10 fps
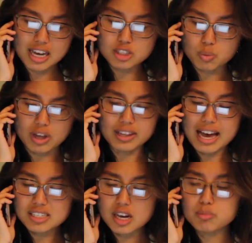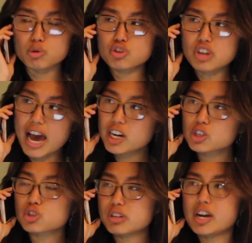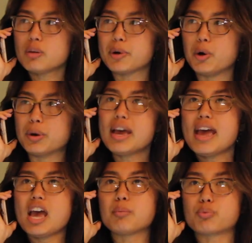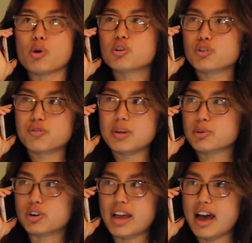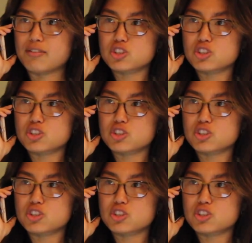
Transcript: guess what? Last time you shattered your tailbone and broke your femur in half.